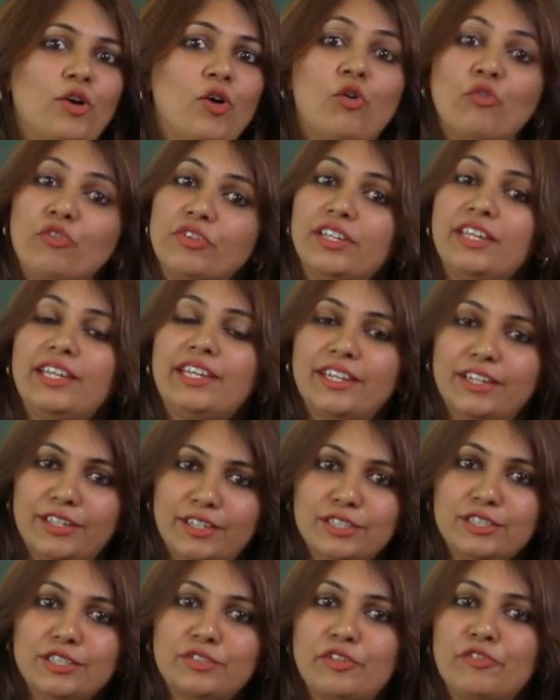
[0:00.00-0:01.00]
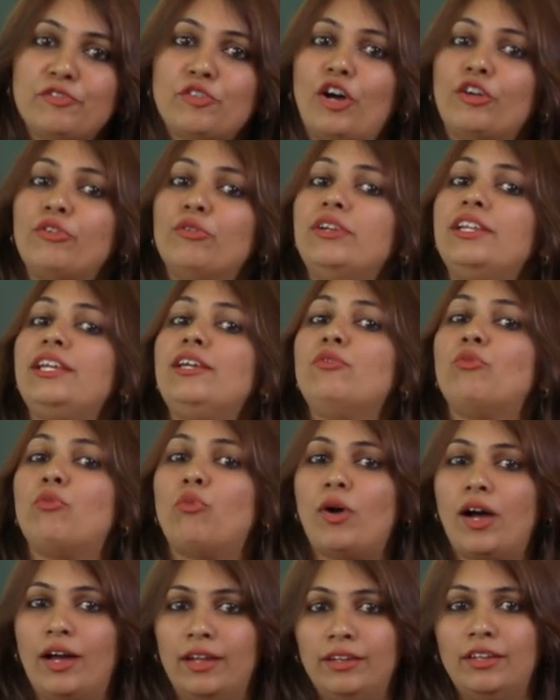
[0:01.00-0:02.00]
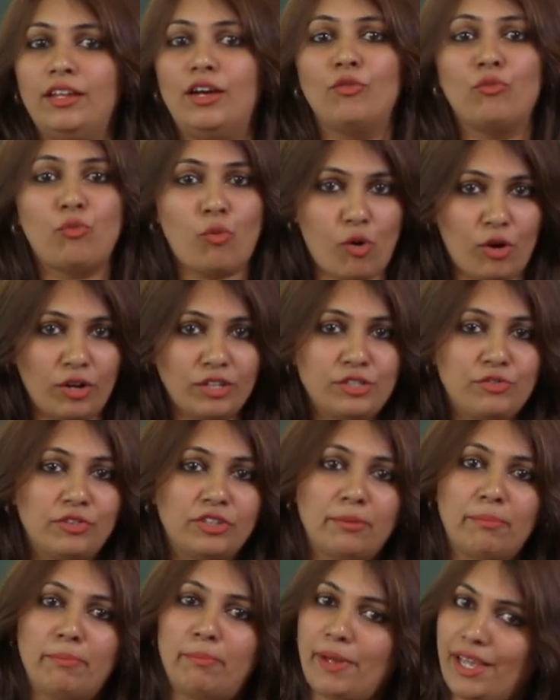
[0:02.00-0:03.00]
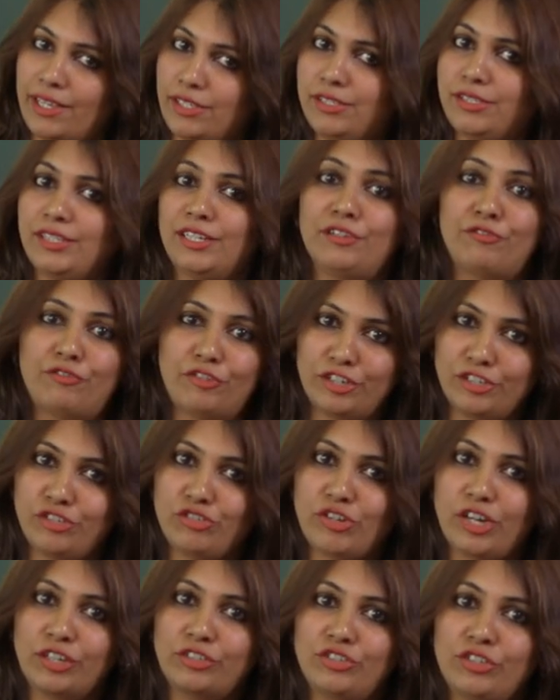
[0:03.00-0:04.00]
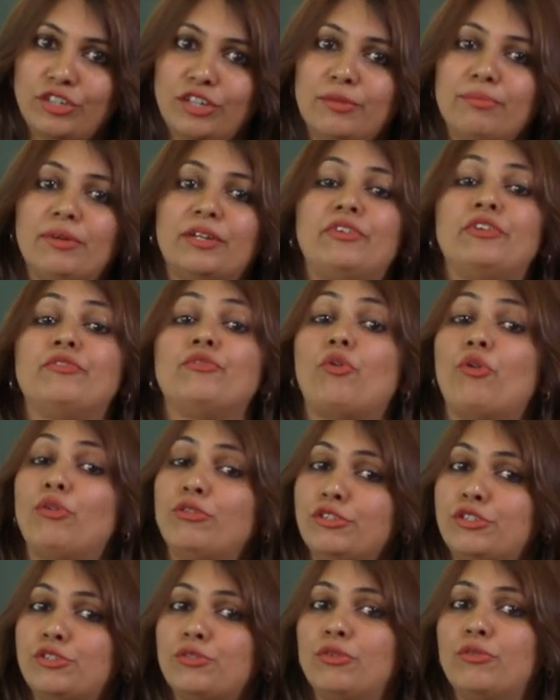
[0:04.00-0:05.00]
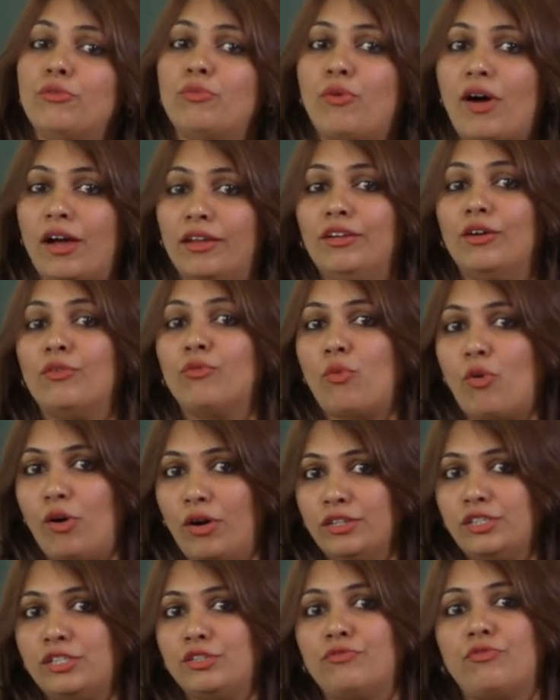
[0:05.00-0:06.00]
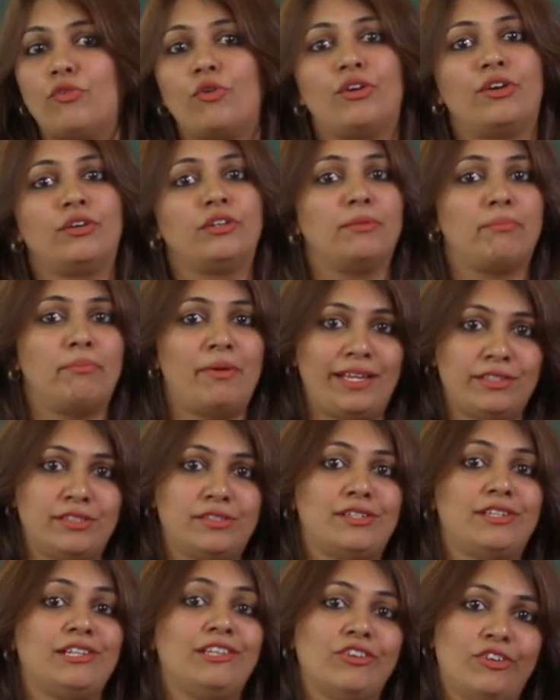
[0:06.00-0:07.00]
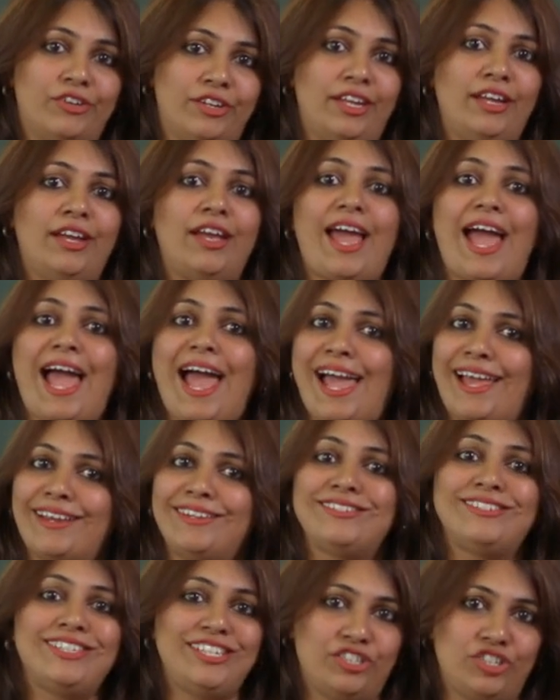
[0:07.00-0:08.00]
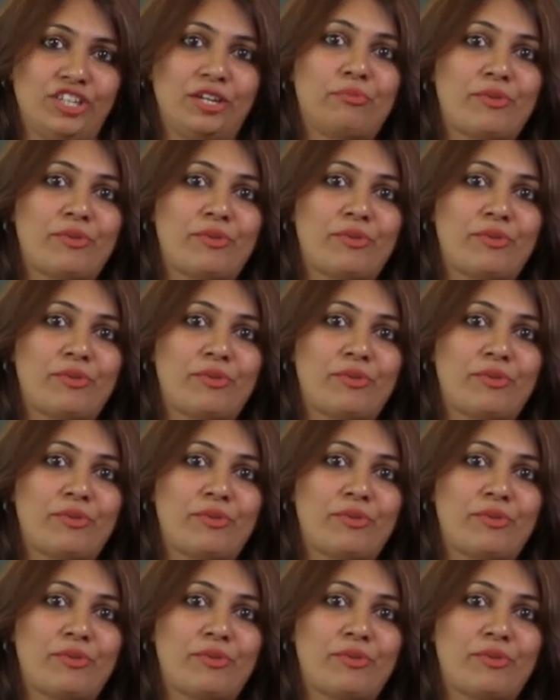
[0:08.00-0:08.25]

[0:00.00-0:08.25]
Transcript: Over the years, we've not only won awards for the best infrastructure, but we've also won awards for the best learning and teaching